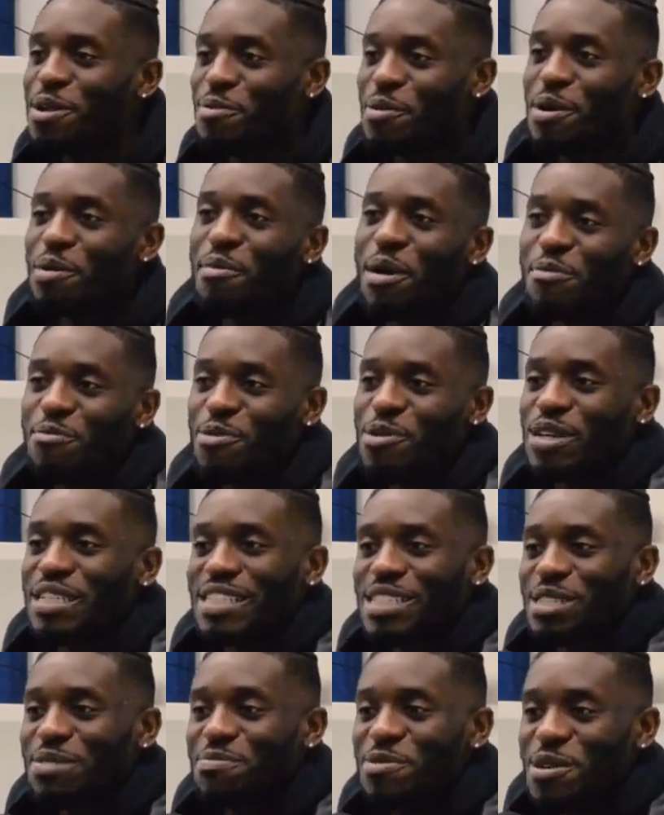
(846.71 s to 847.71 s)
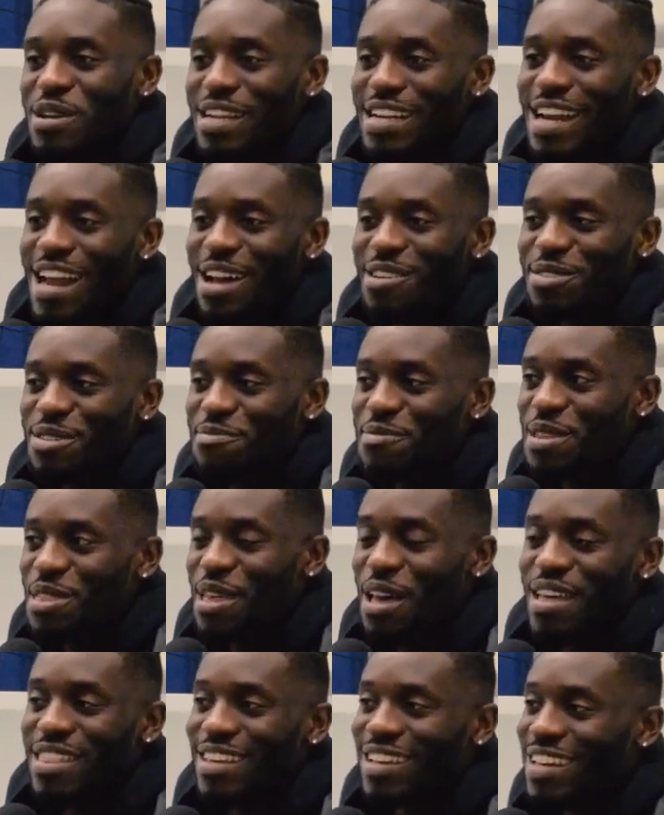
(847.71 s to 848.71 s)
One of my boys just pointed it out to me
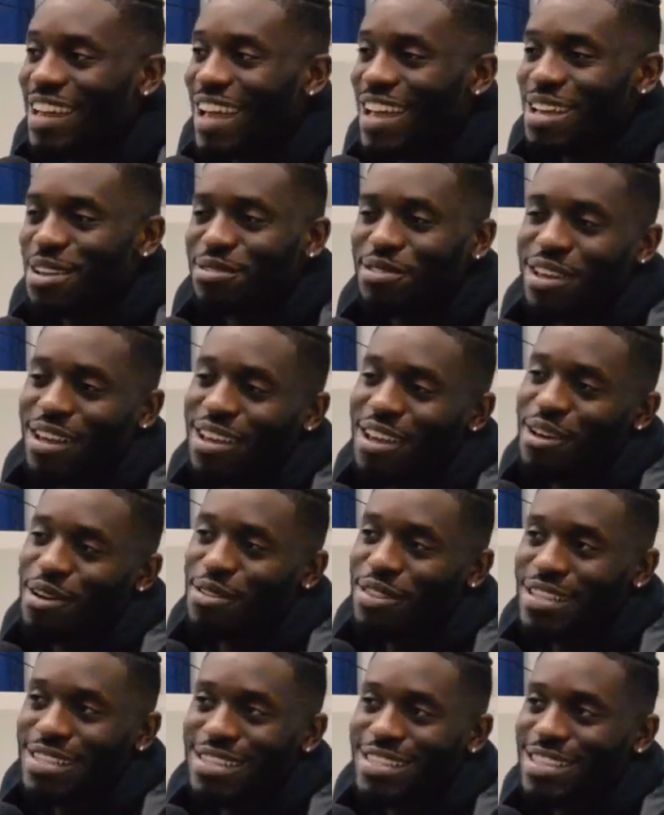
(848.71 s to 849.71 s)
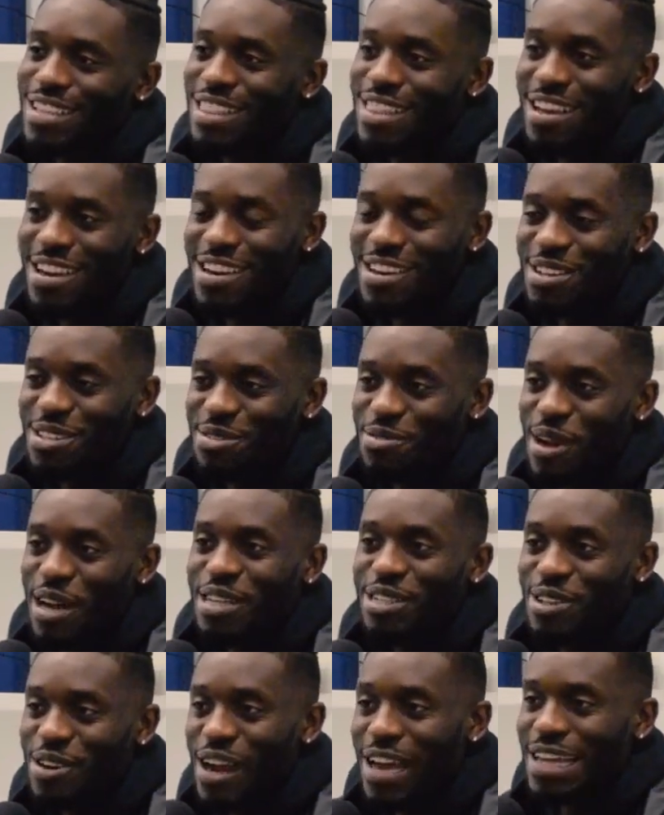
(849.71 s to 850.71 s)
the other day. He was like, yo, this is hilarious. Why
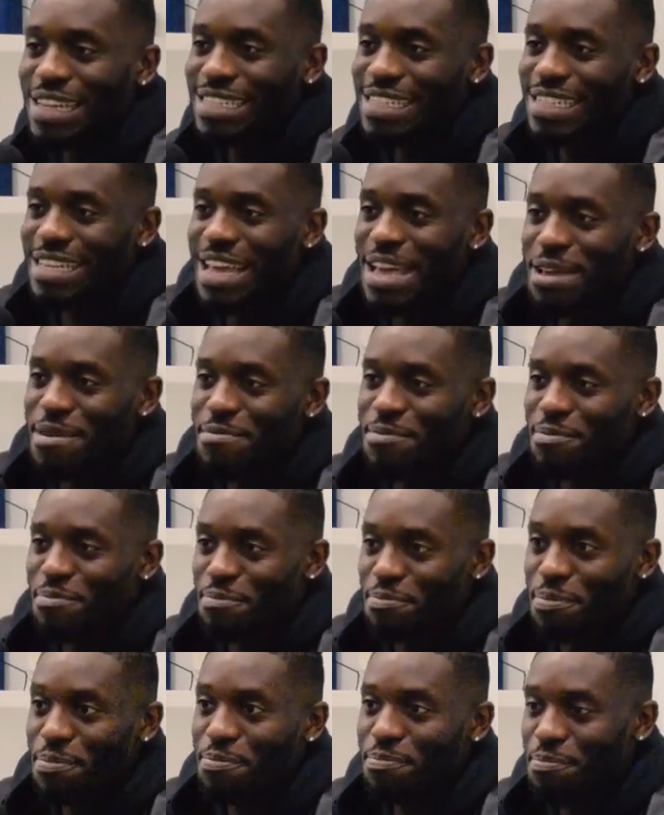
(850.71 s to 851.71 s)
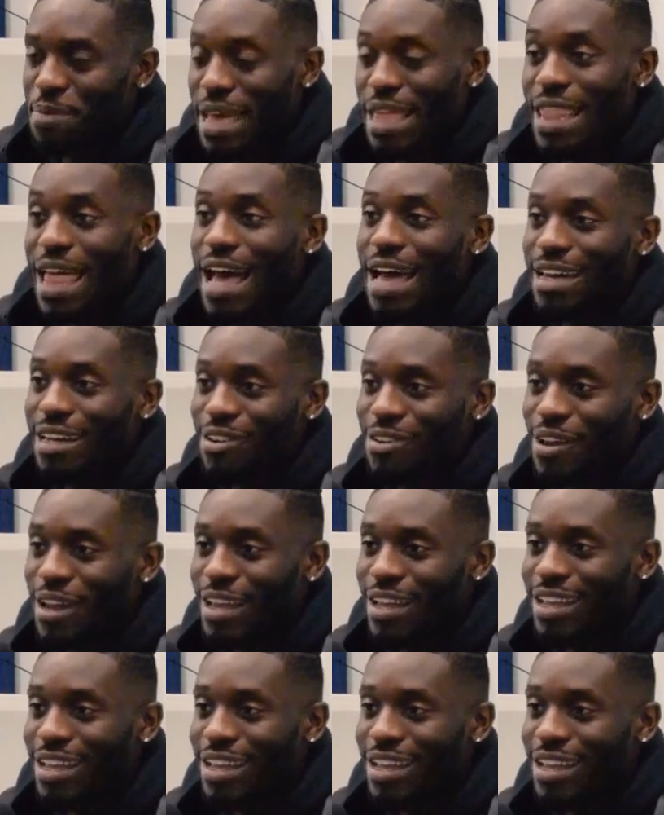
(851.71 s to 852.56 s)
is your IG name Pelada, right?